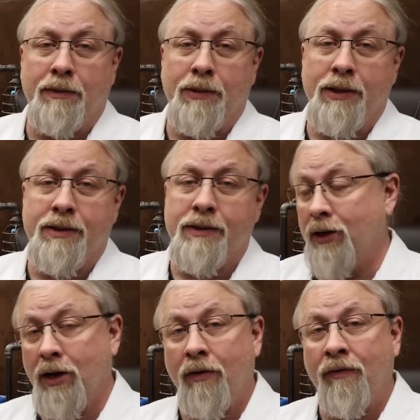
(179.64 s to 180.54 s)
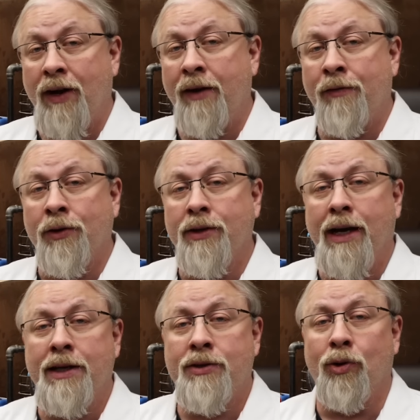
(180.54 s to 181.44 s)
outputs. No 5 volt
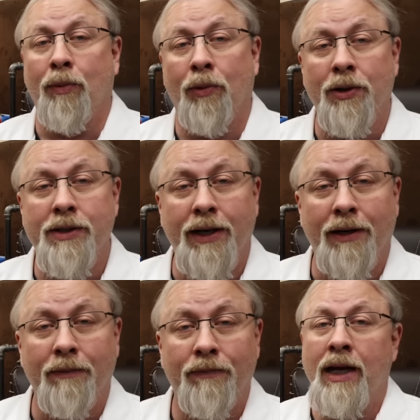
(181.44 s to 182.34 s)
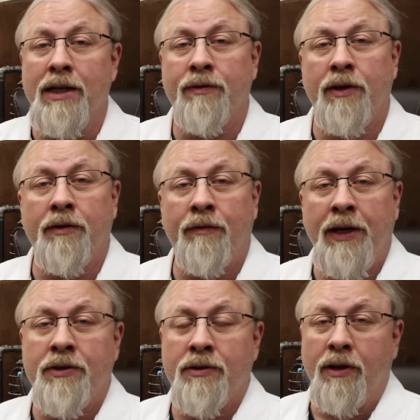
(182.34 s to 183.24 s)
dinosaur boards here. As for other
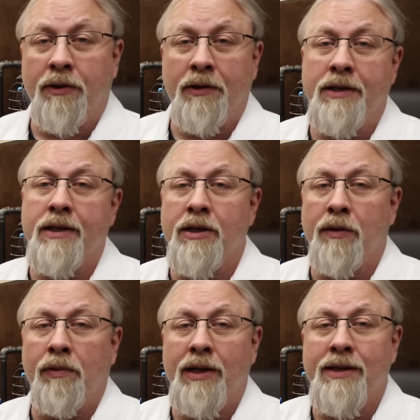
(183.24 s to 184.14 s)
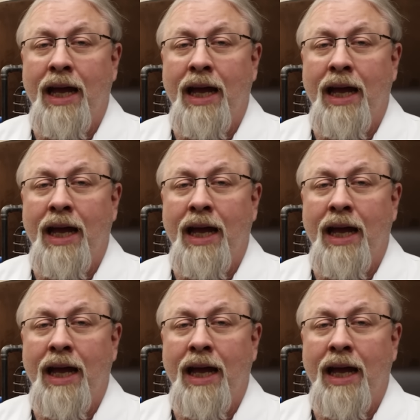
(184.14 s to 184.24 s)
features, the 3600 Plus